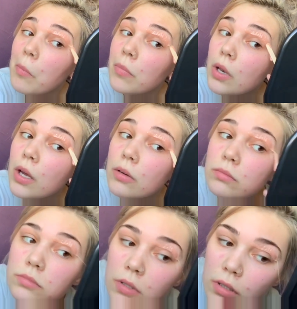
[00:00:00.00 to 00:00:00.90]
No.
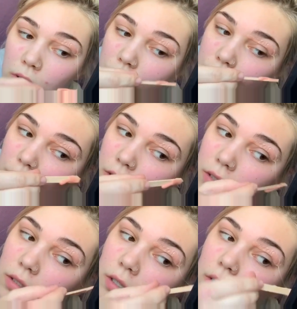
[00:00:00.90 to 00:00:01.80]
Oh shit.
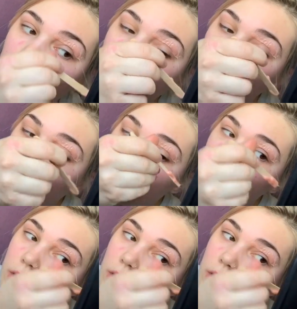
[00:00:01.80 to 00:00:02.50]
The weather